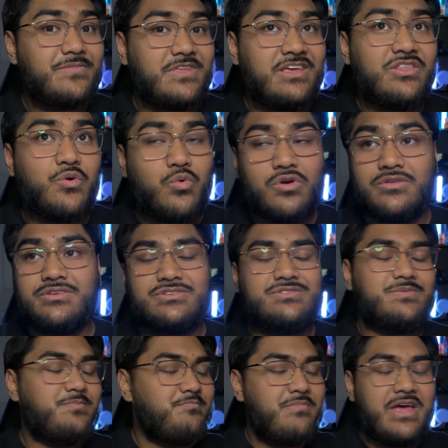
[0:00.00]
In the world,
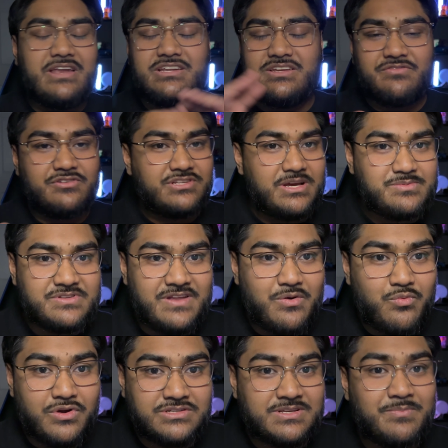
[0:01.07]
there's many different types of
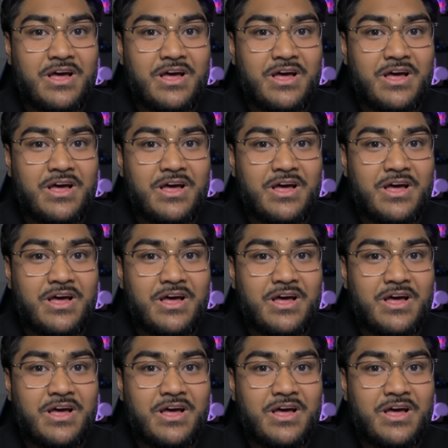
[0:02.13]
networks.